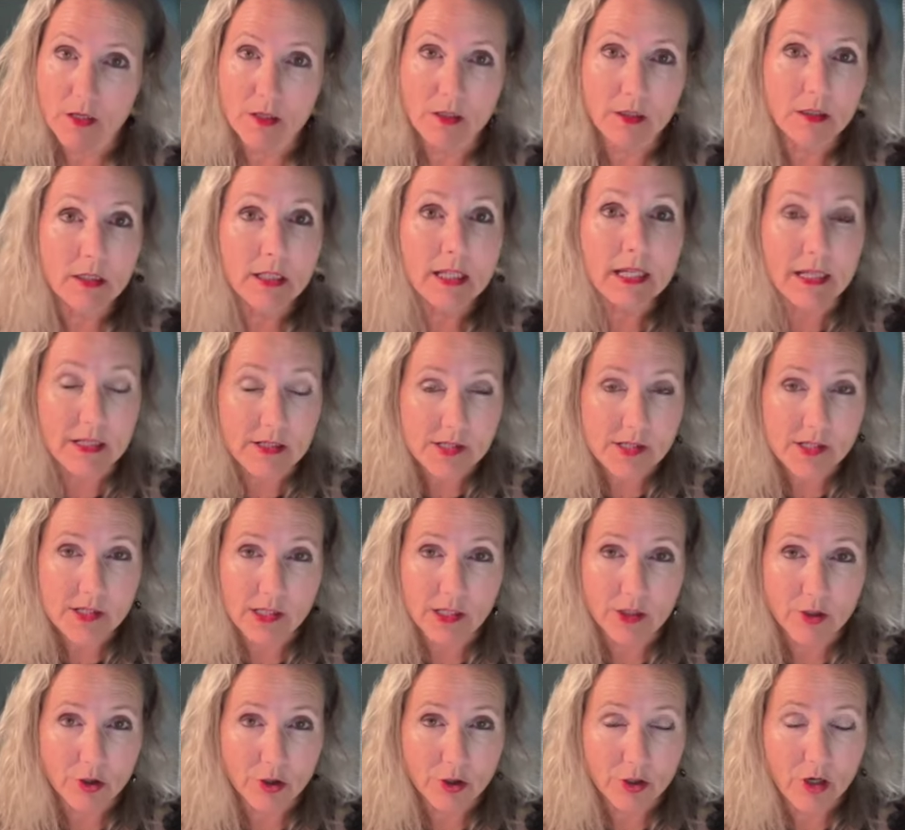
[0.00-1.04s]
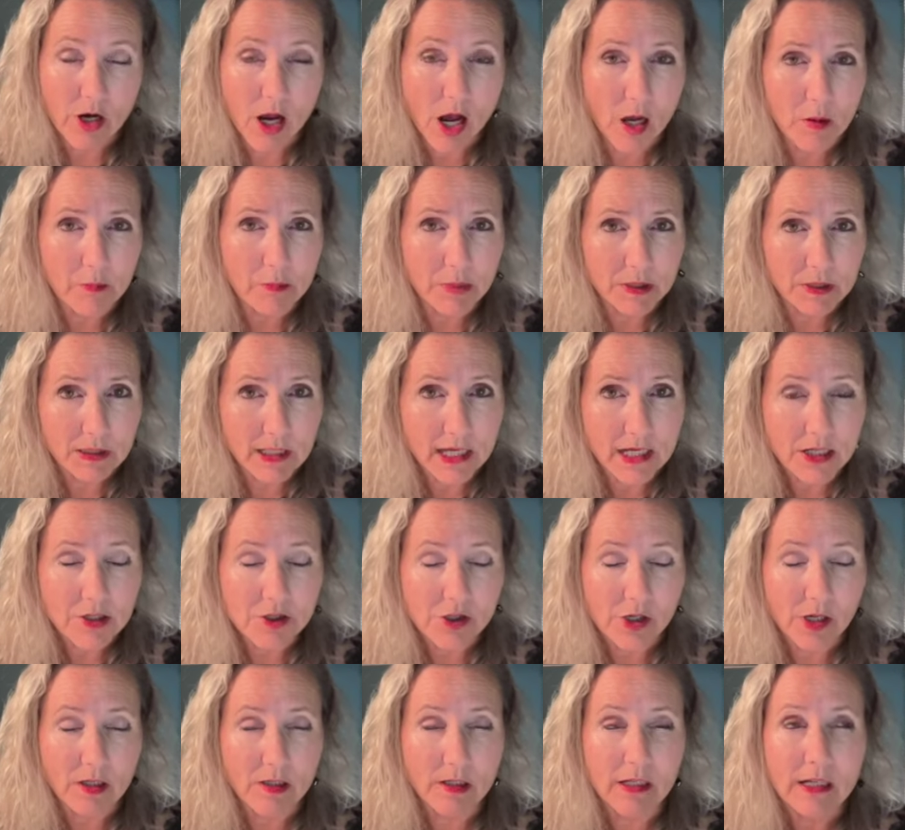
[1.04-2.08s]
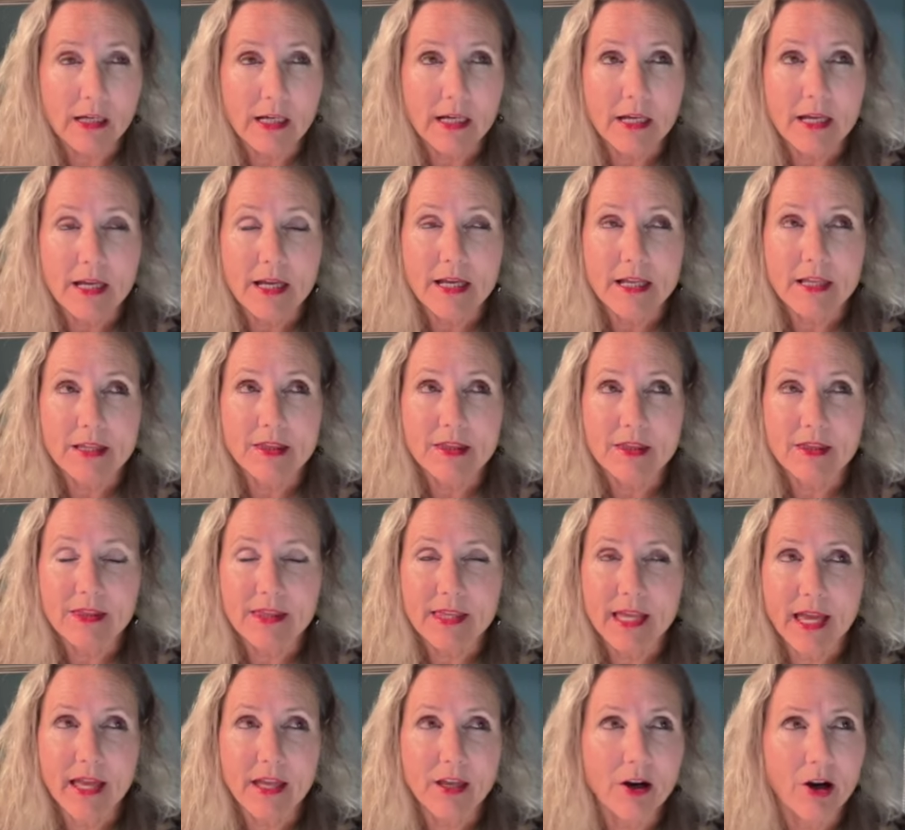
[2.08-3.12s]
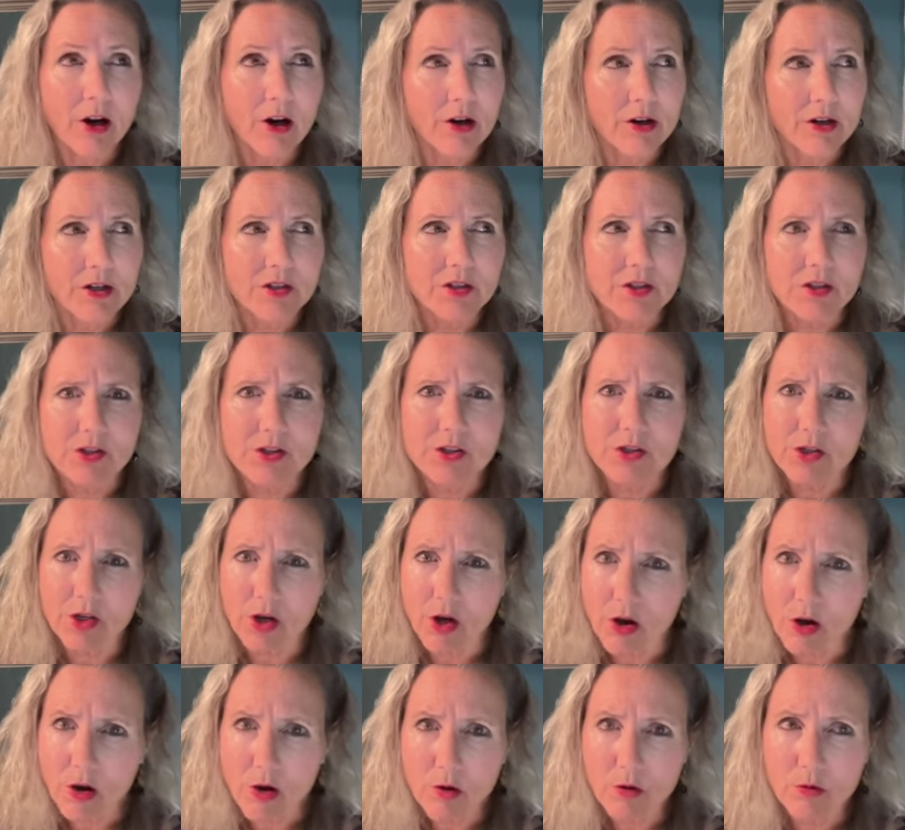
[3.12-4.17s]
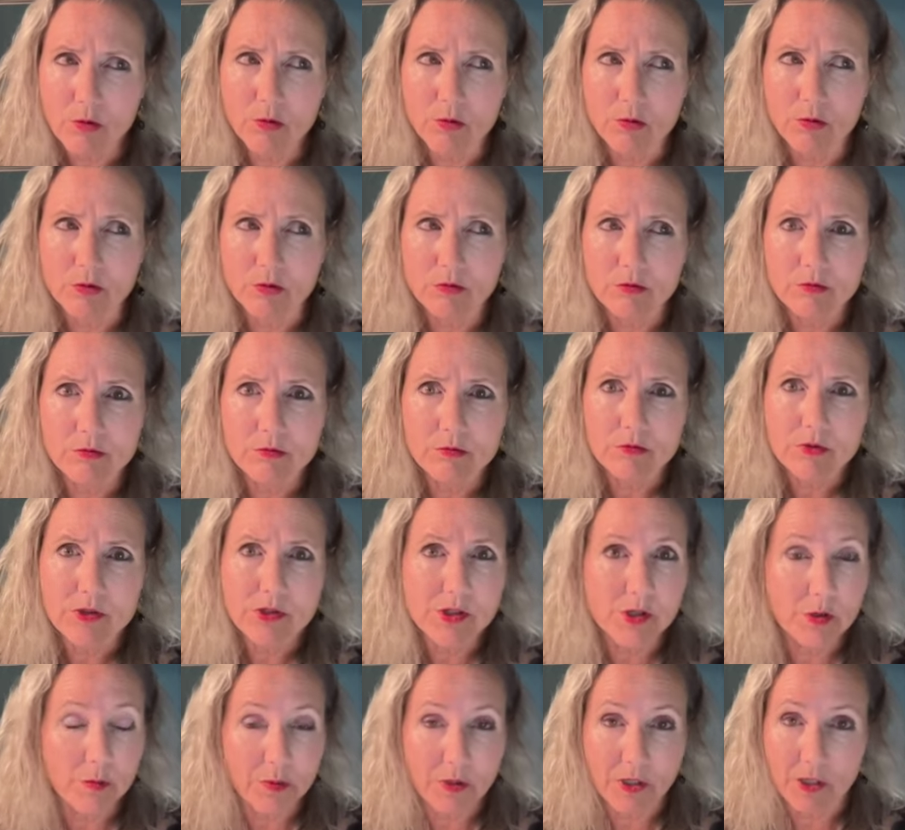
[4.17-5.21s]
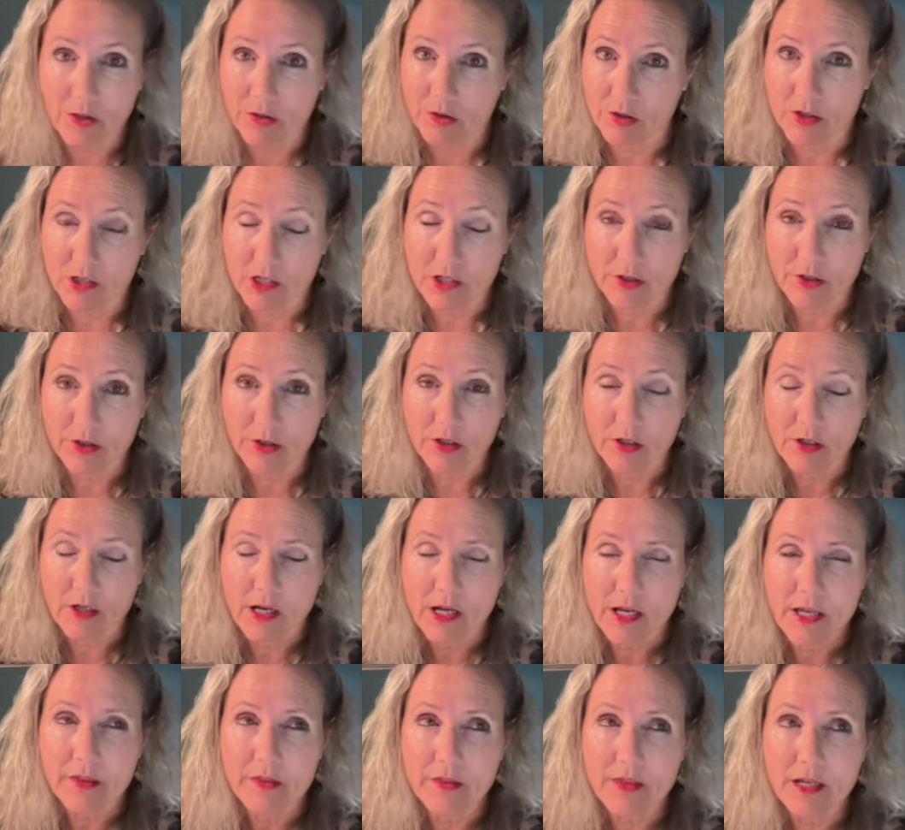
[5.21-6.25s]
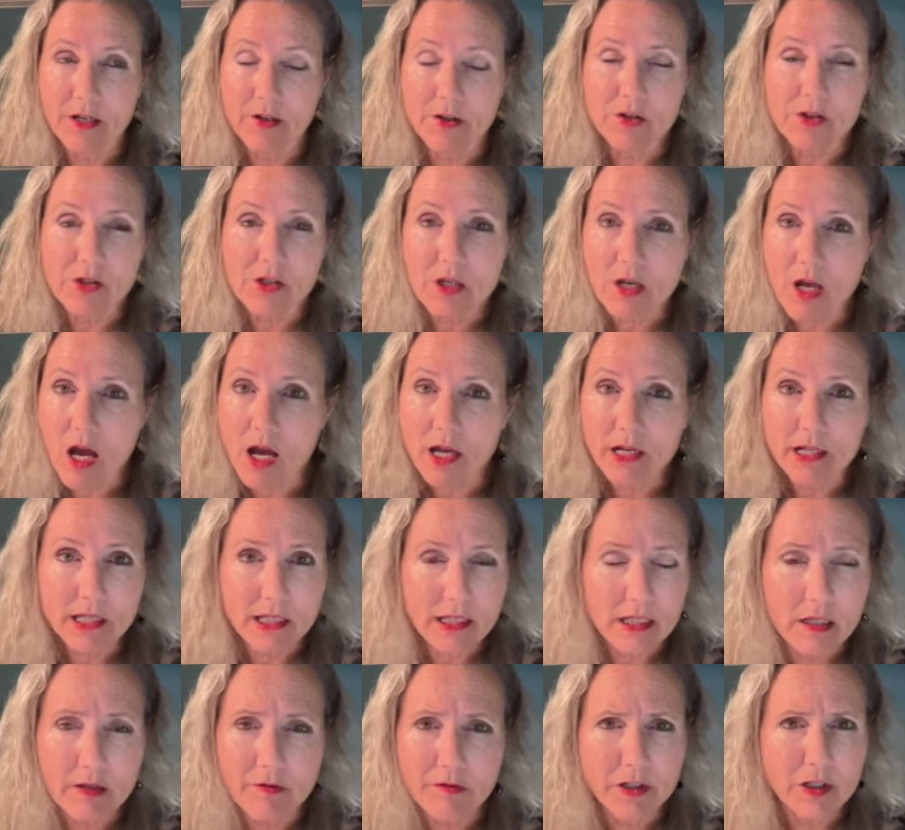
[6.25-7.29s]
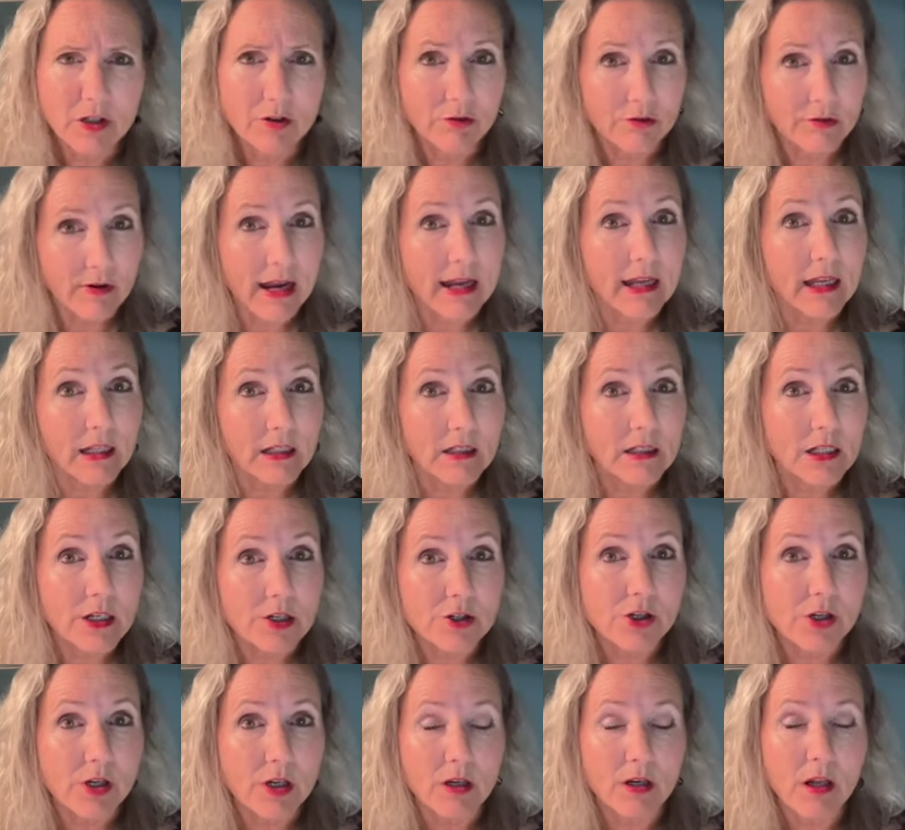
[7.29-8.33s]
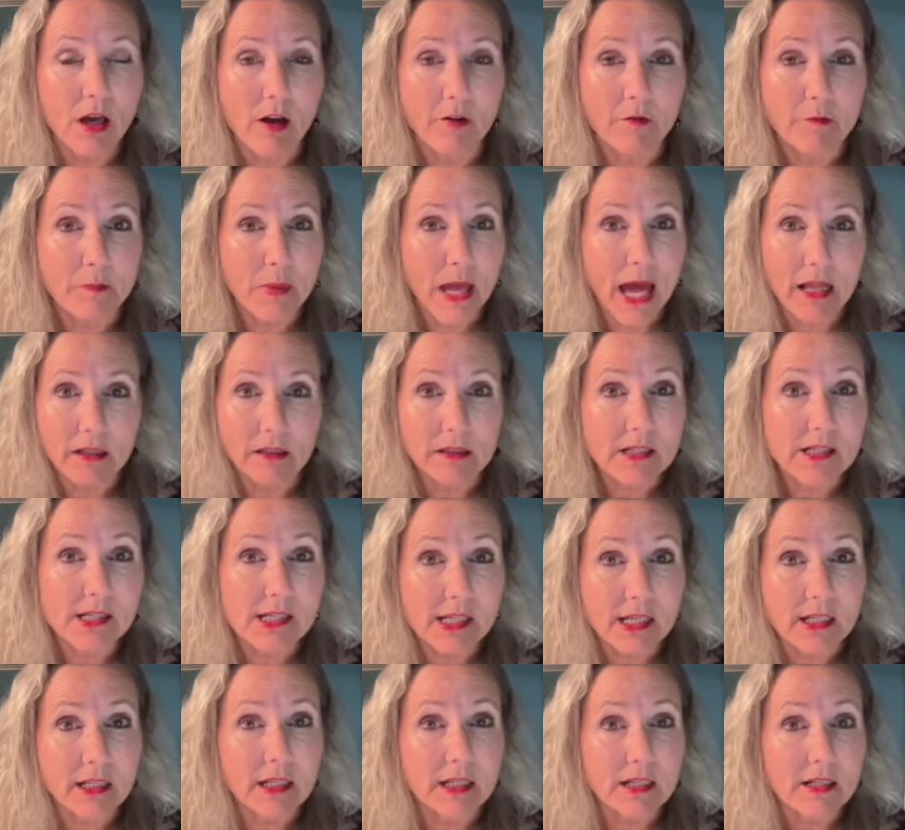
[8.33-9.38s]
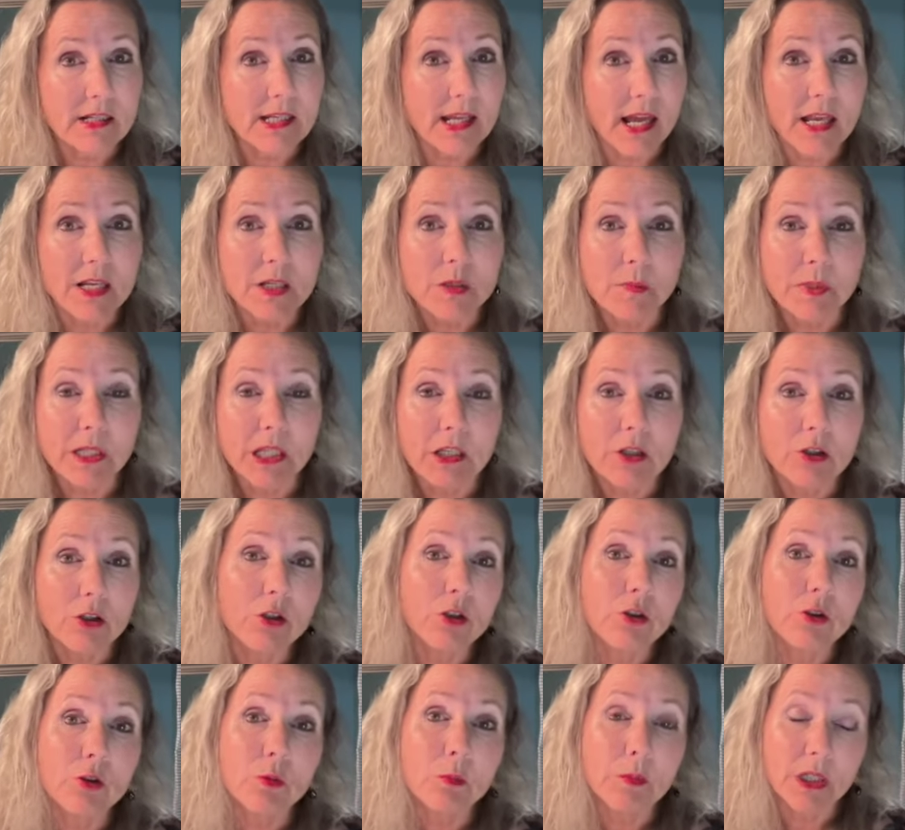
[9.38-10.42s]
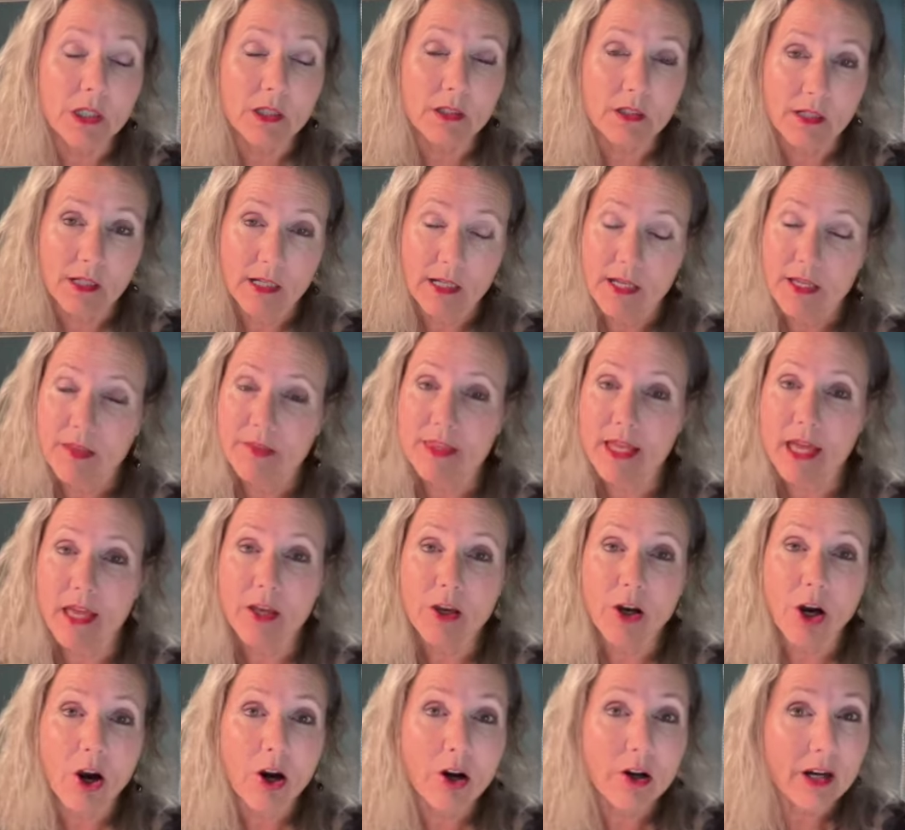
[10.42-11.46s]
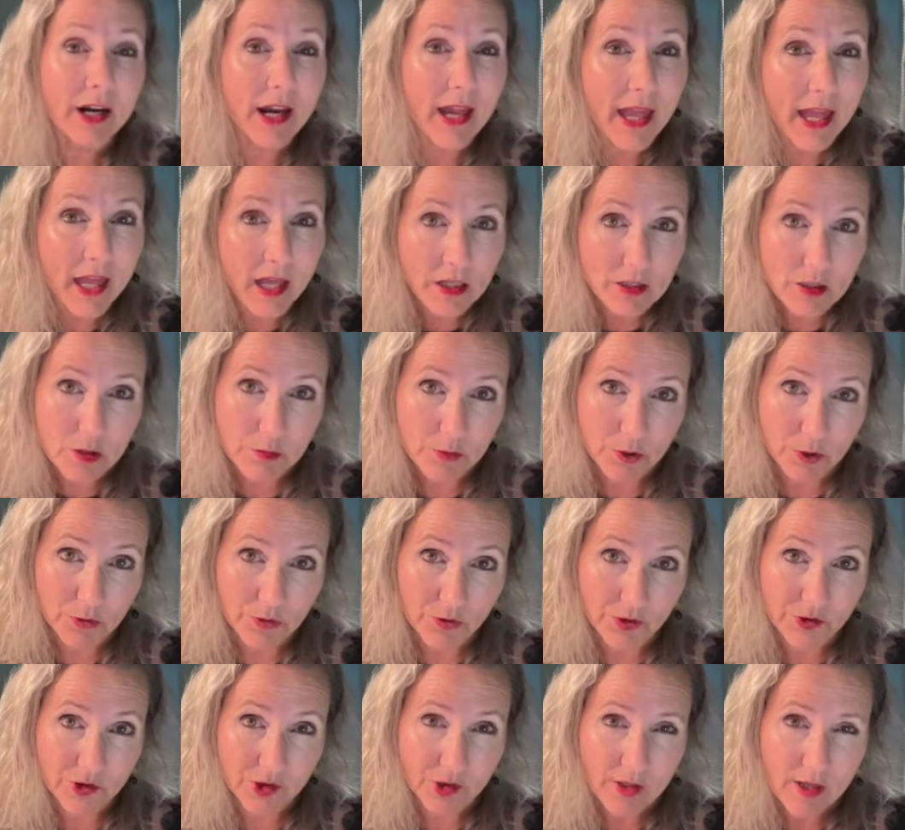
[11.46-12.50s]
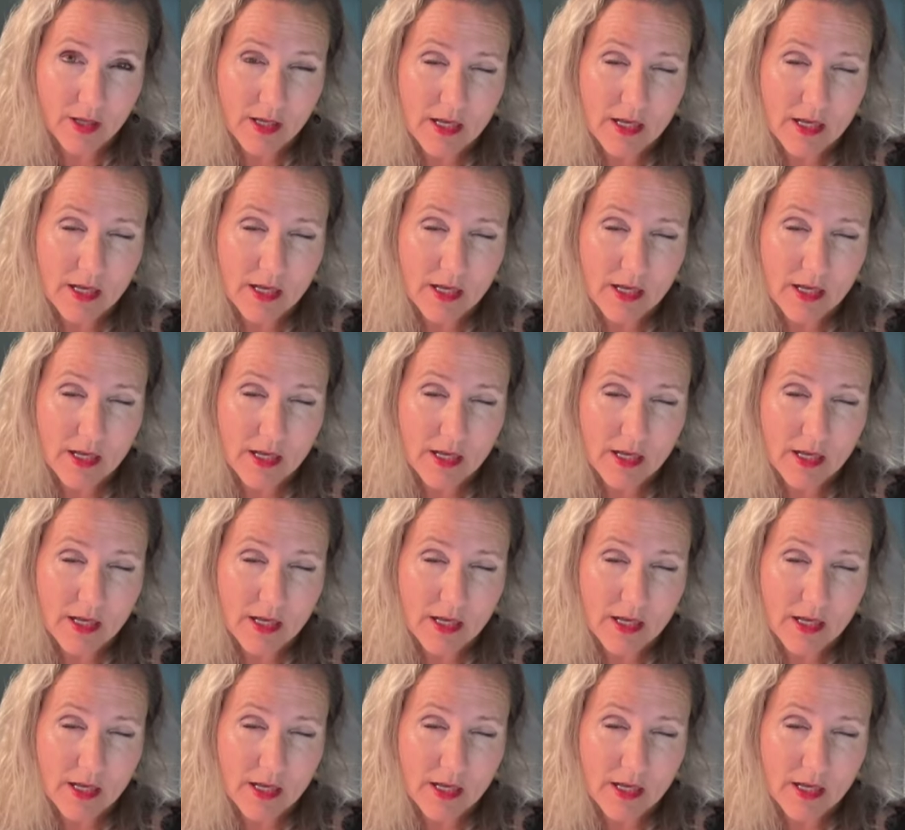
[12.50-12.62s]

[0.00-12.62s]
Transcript: list in her compilation. They are so superior. There's not even a recognition of Palestinians as being human, they are animals.